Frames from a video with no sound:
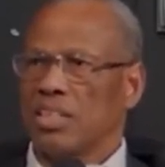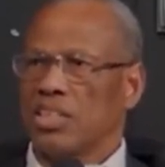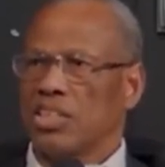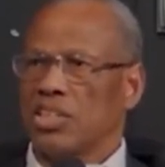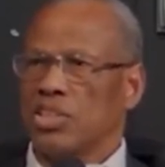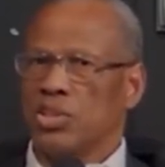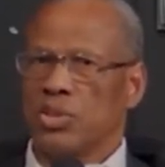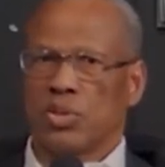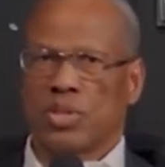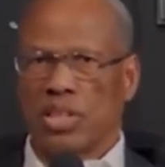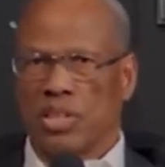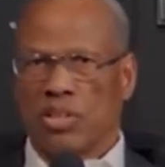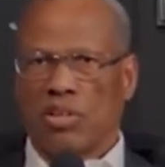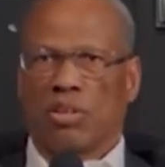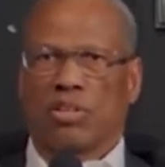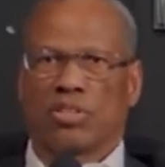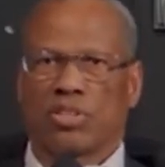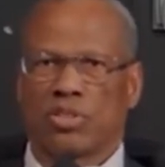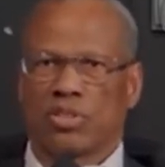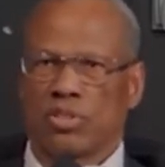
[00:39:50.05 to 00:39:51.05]
You can
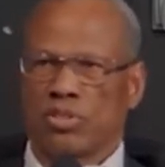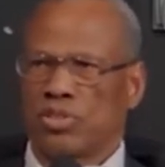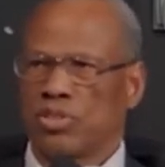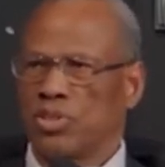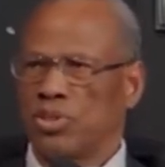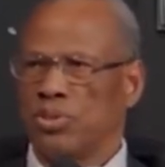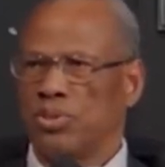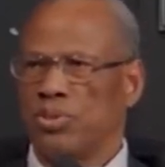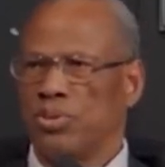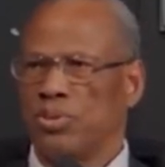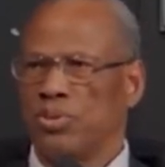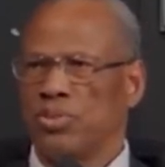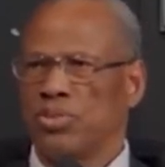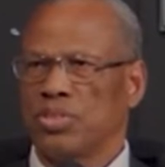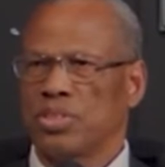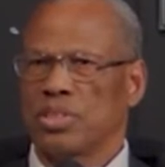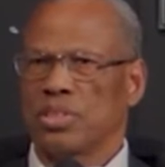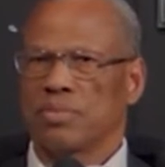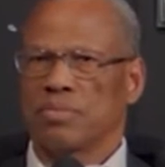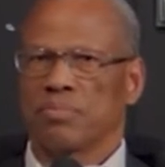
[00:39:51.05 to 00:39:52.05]
also
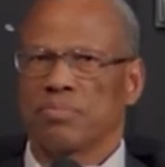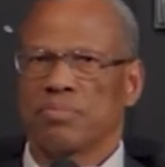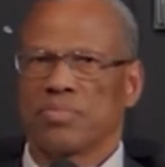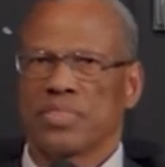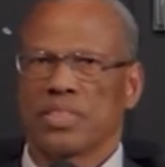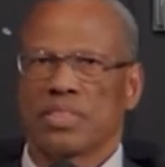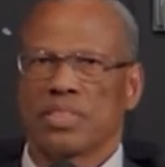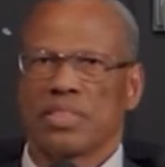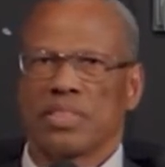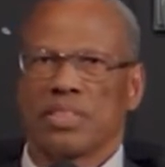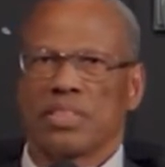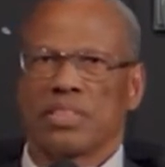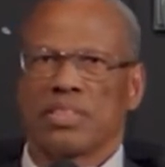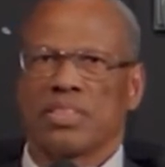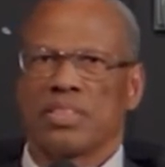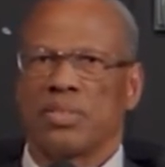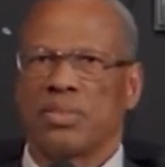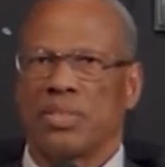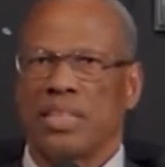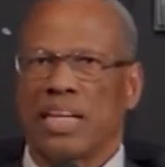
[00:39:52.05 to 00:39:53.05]
choose
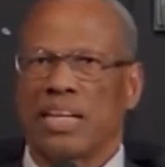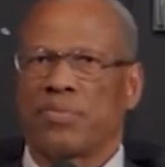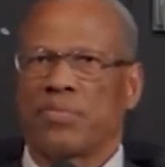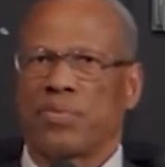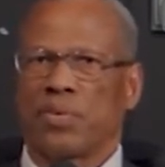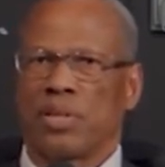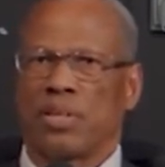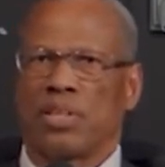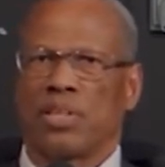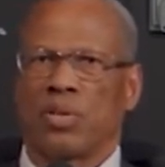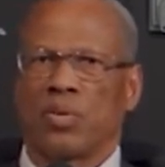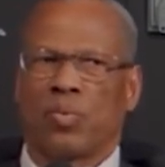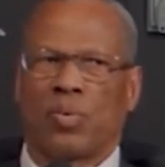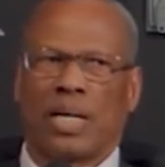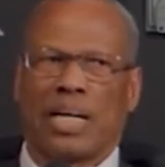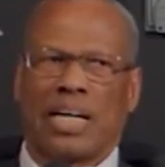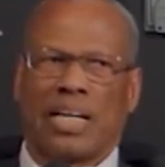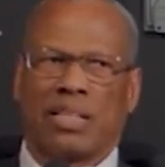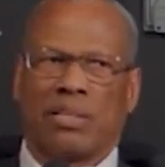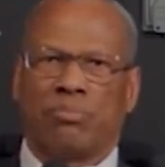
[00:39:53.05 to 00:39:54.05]
to do that for a little
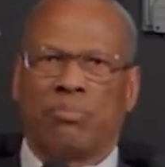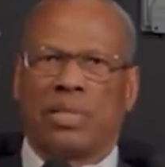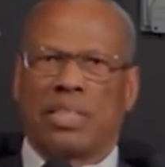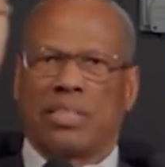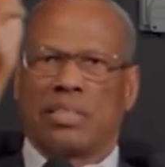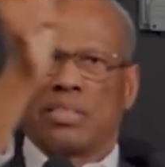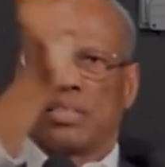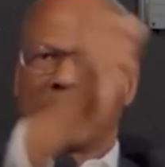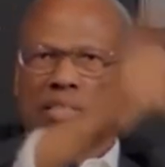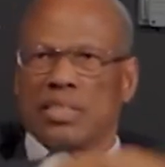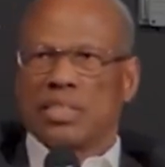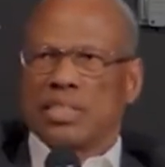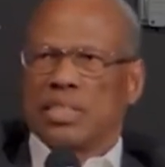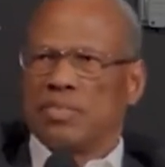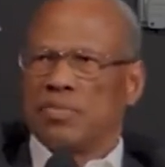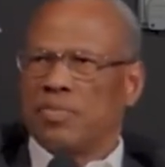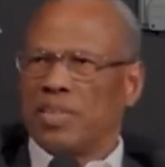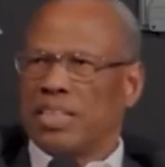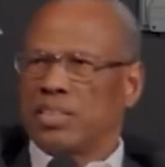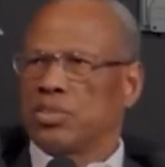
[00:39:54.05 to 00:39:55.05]
while, but
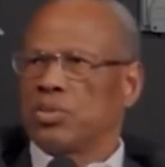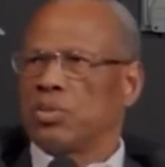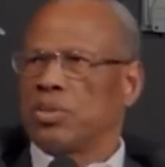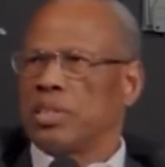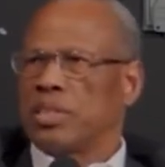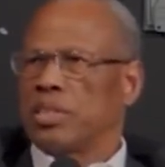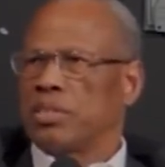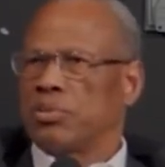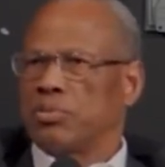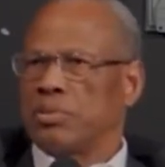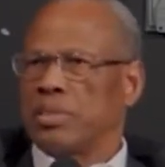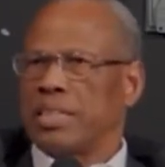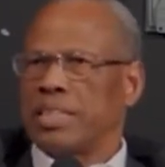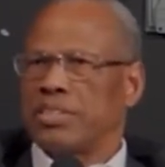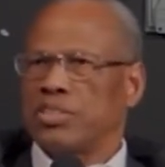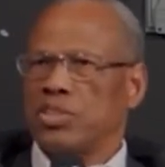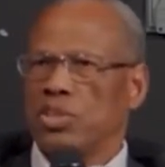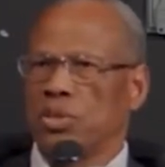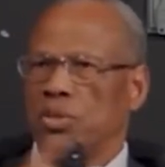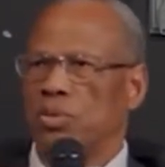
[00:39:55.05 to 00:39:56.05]
eventually
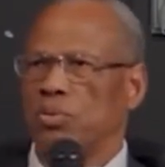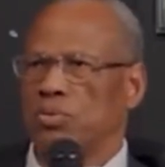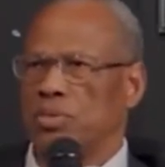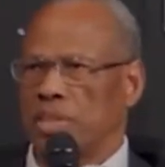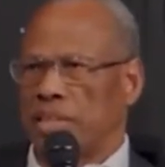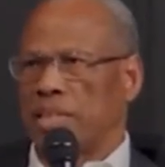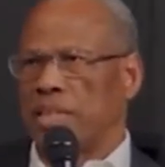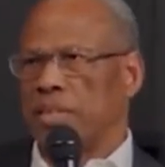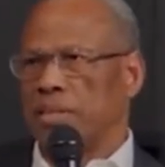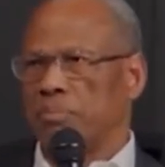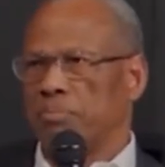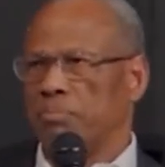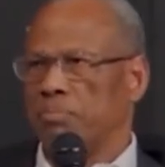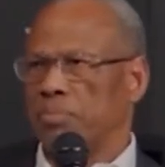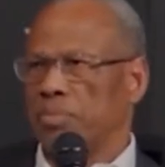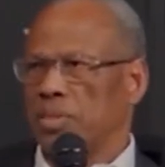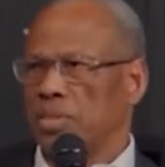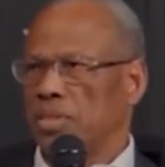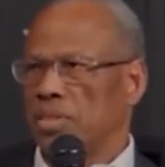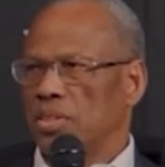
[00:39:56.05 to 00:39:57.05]
create your own game.
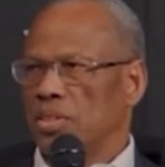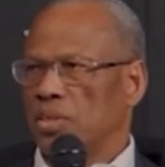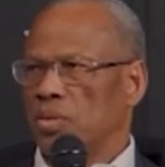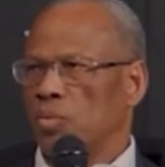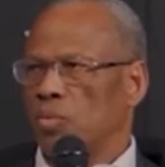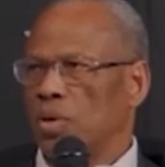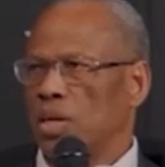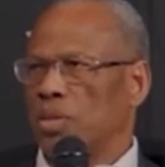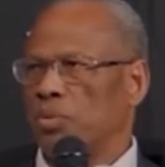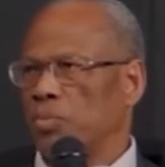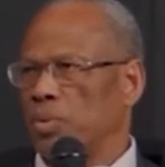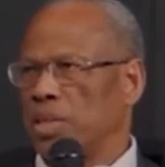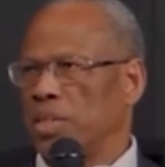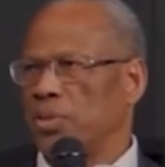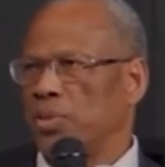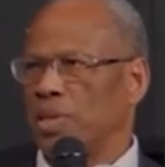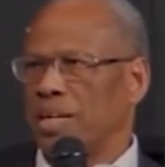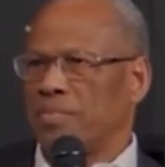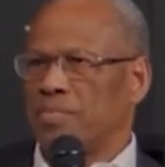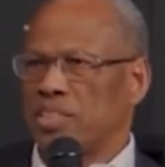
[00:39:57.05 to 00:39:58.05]
One way
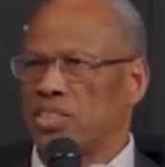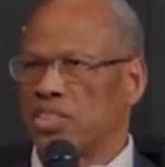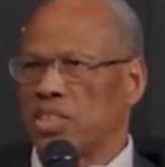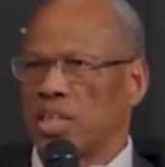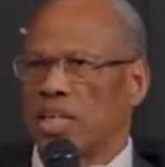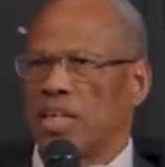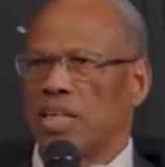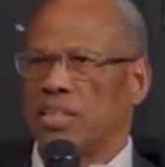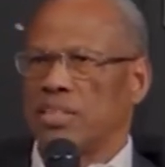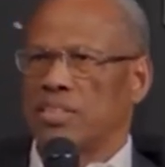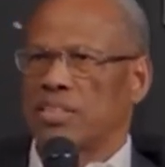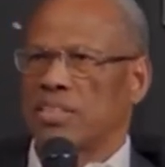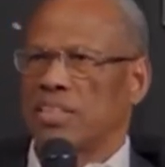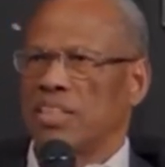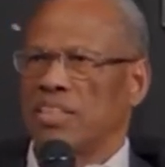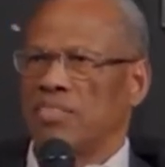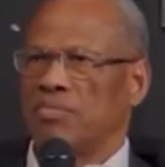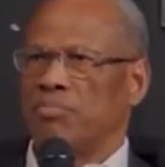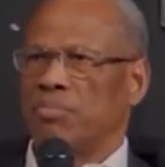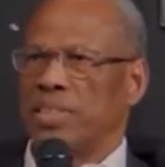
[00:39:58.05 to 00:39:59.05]
you have a chance
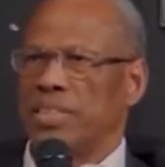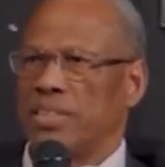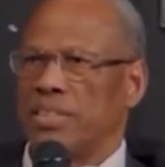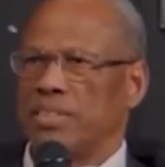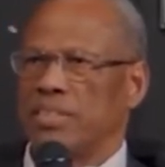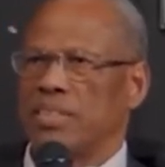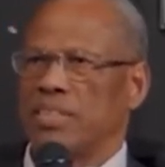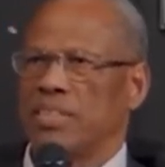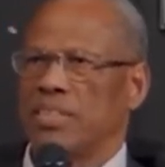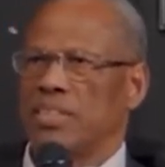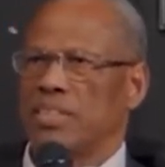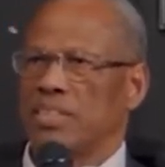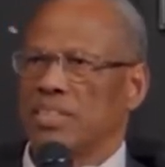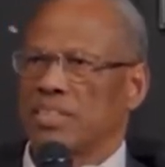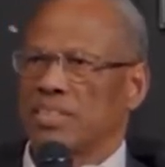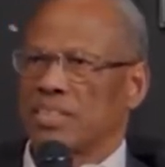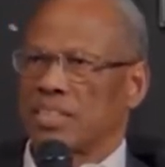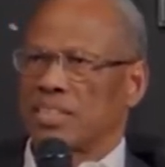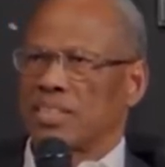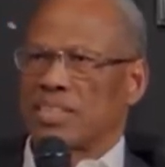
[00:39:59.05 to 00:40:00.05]
of being
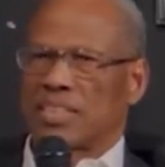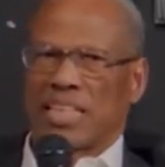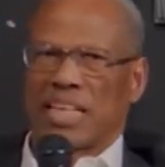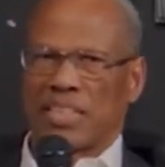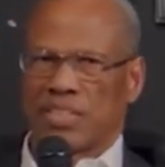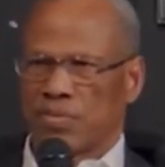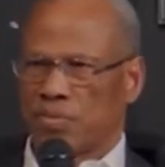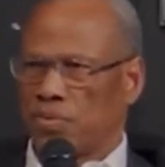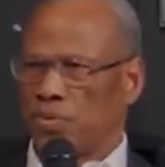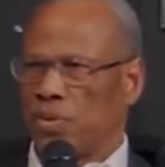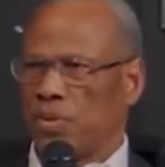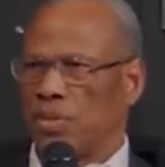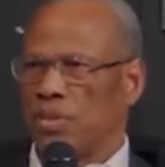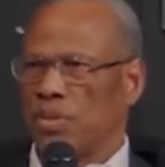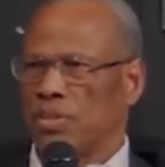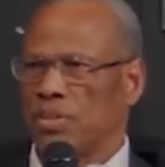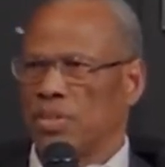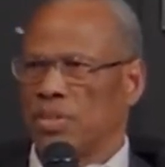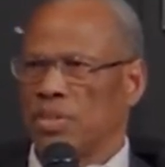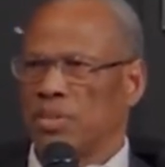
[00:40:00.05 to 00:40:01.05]

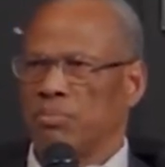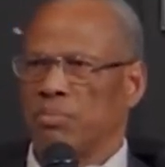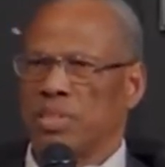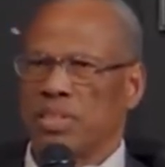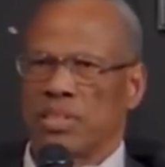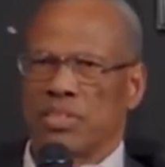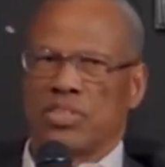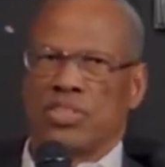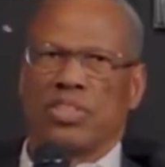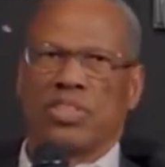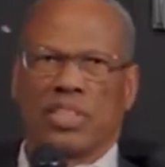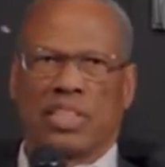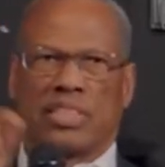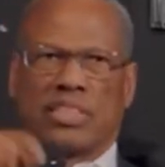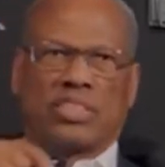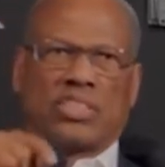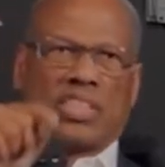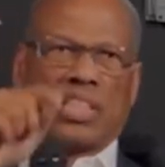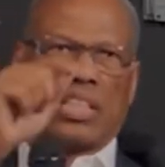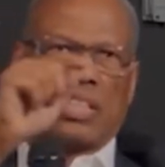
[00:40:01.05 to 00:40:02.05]
successful because you're going
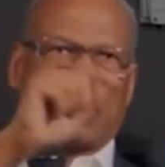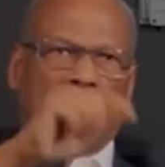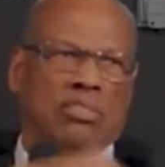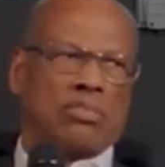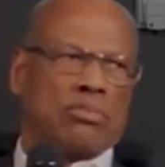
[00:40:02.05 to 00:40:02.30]
to change the